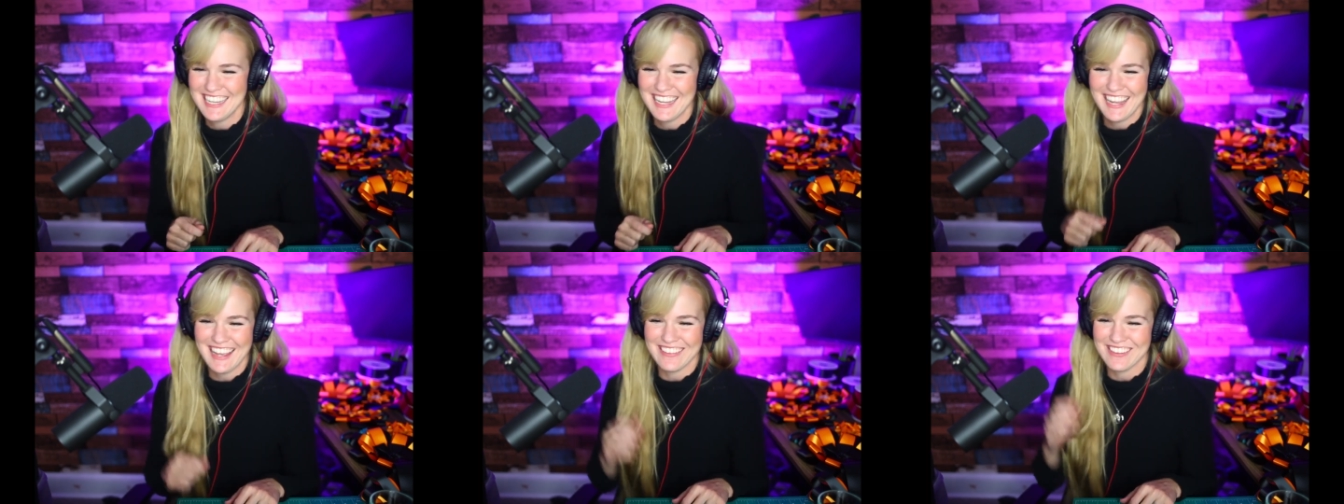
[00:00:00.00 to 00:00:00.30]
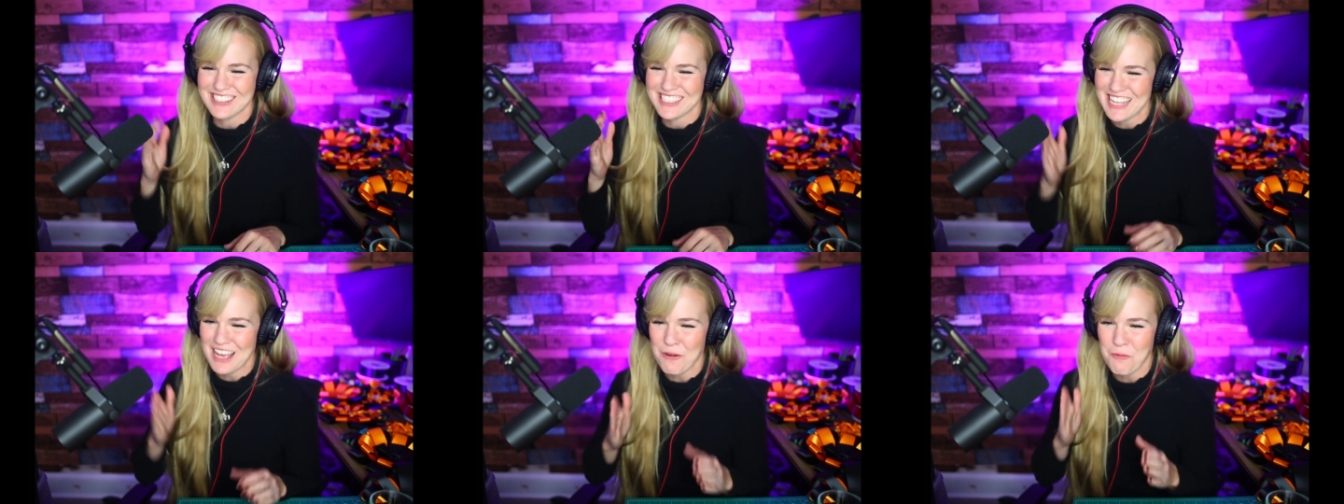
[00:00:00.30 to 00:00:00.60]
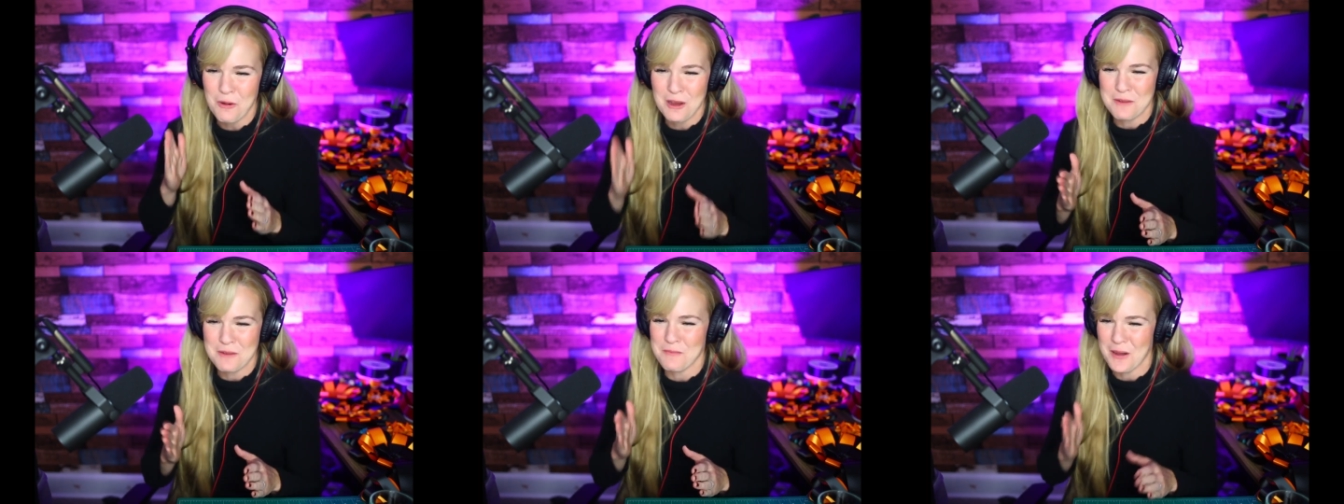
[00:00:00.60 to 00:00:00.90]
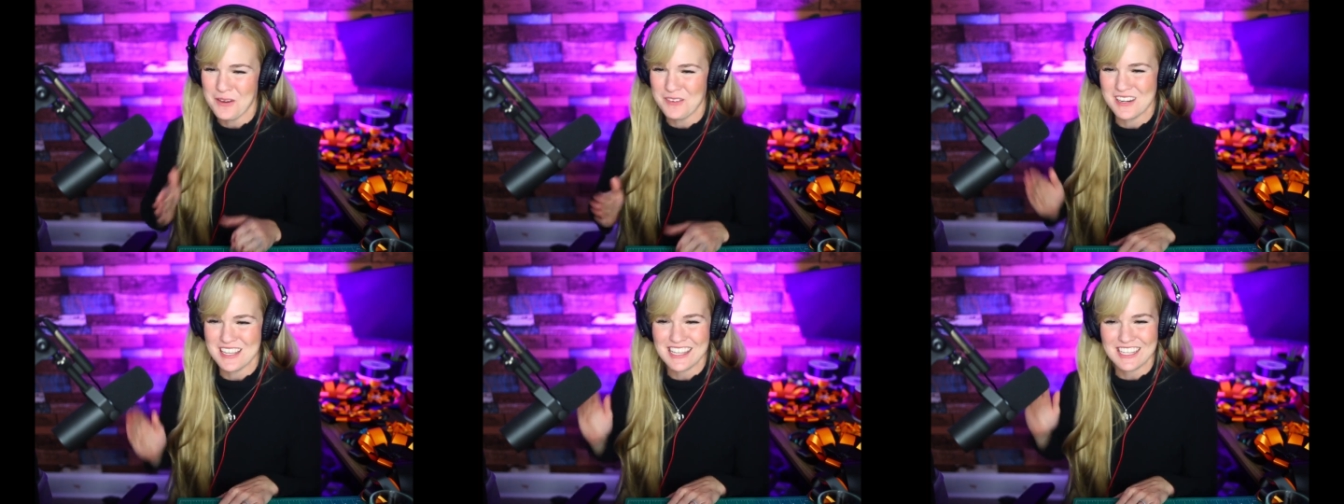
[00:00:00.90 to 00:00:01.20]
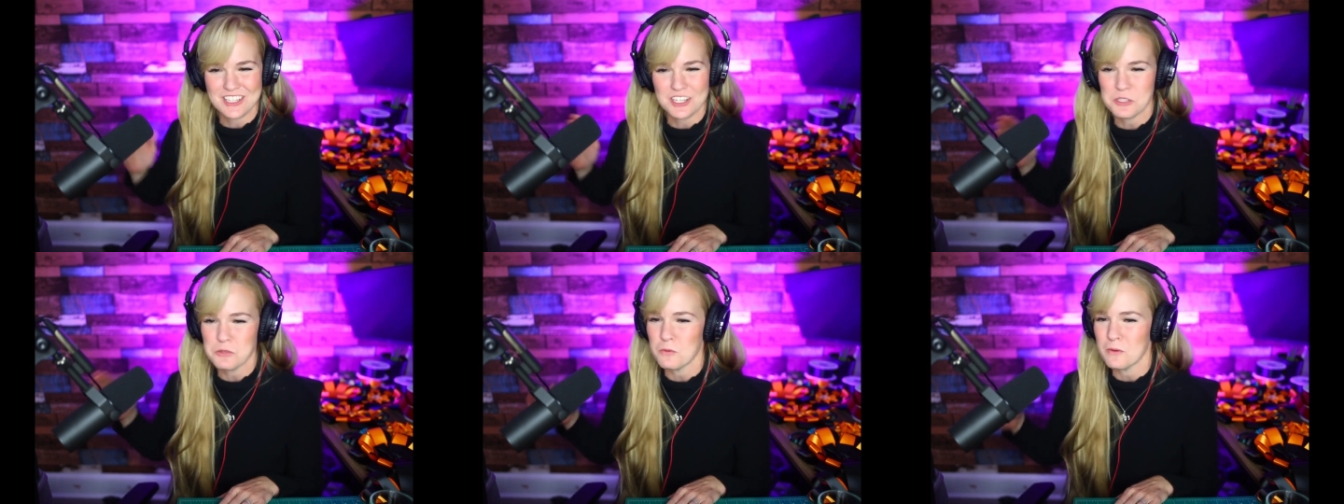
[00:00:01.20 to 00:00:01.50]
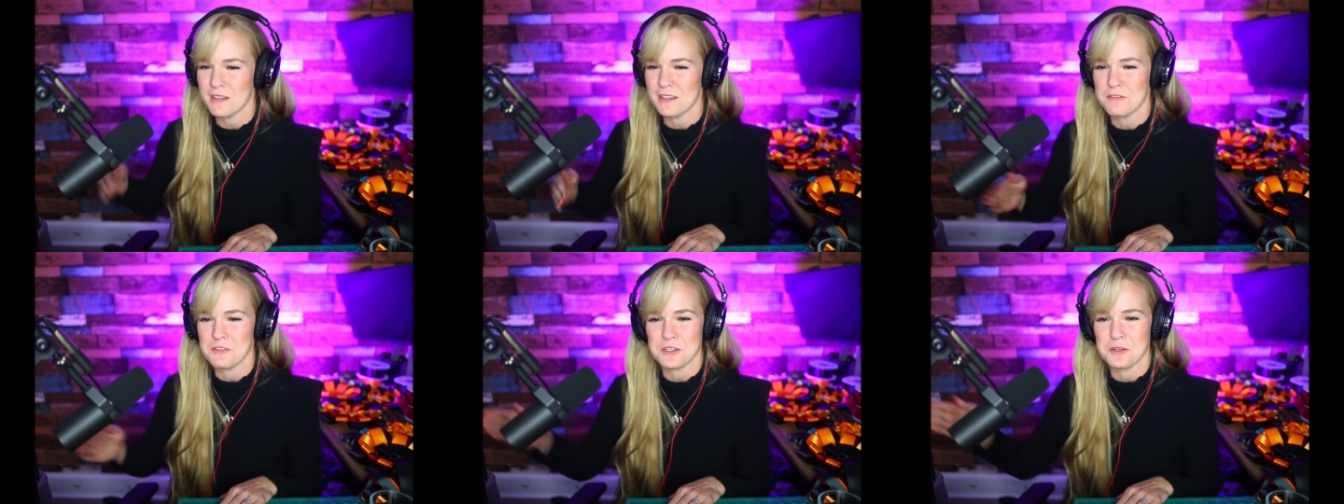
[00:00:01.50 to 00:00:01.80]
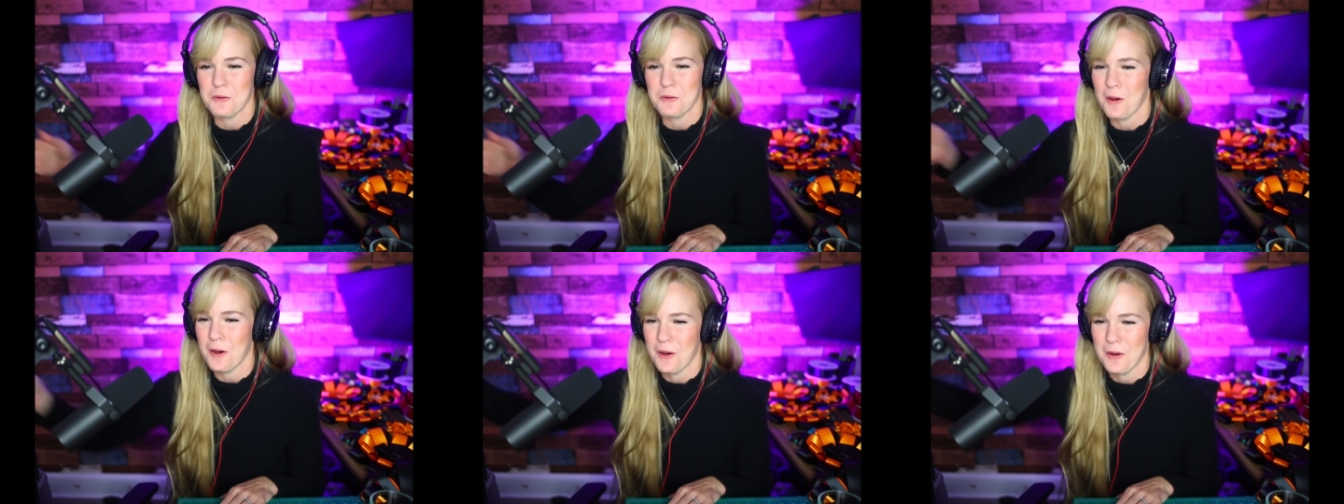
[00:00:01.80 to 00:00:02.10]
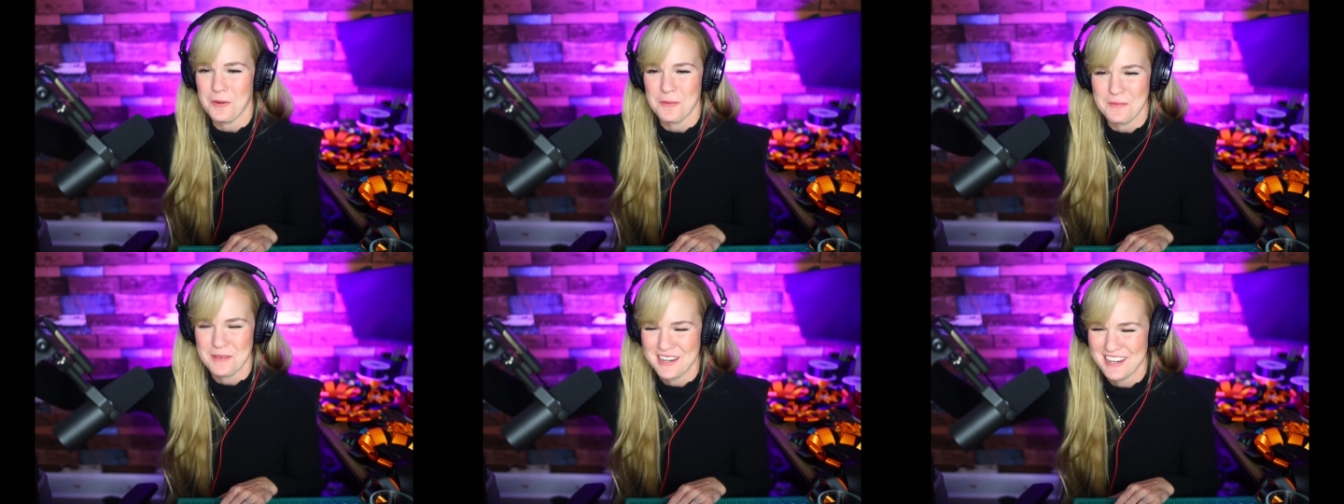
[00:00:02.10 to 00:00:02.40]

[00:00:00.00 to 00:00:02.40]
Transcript: and there's that one pony that just weaves you home and